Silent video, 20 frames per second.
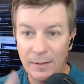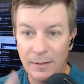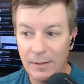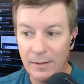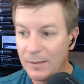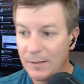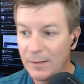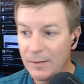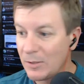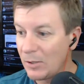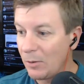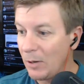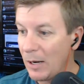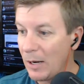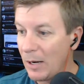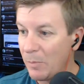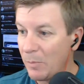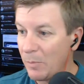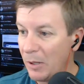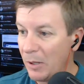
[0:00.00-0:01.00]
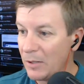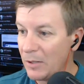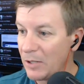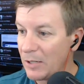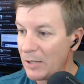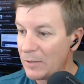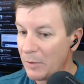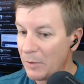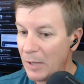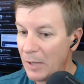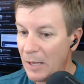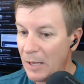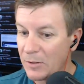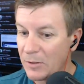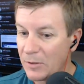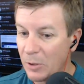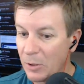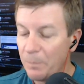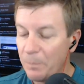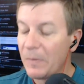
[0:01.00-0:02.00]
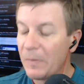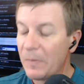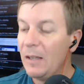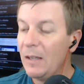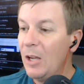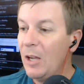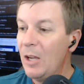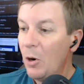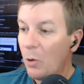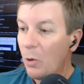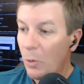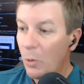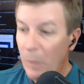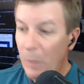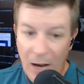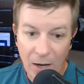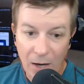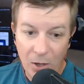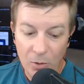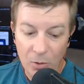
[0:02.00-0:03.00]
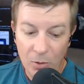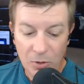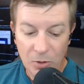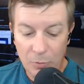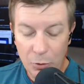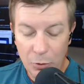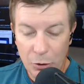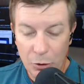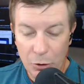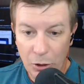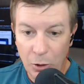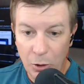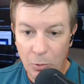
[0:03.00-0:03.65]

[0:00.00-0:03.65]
and so I apologize for that. So we're back, Home Server Show.